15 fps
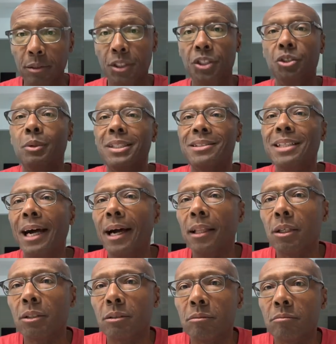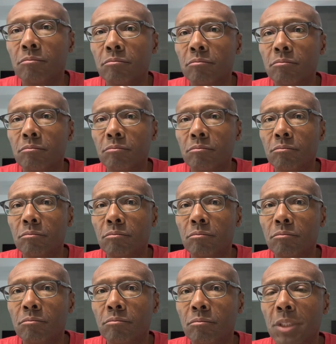The US dollar.
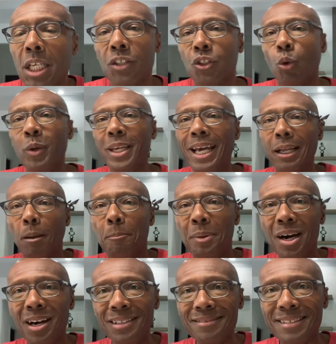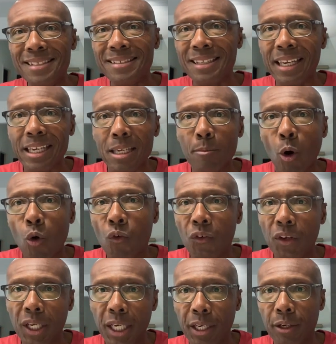So we got a Ponzi scheme over
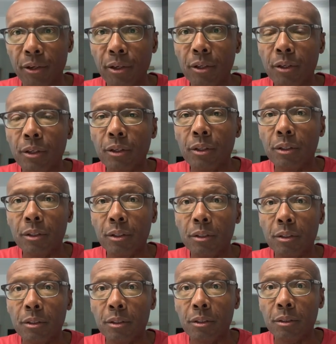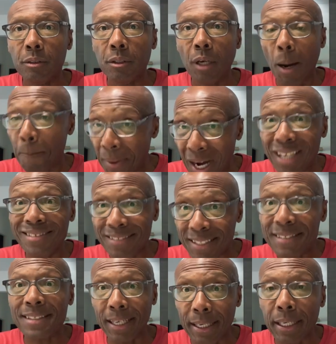here, a Ponzi
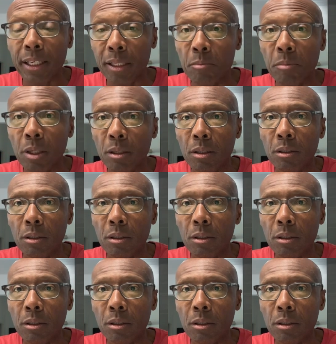scheme.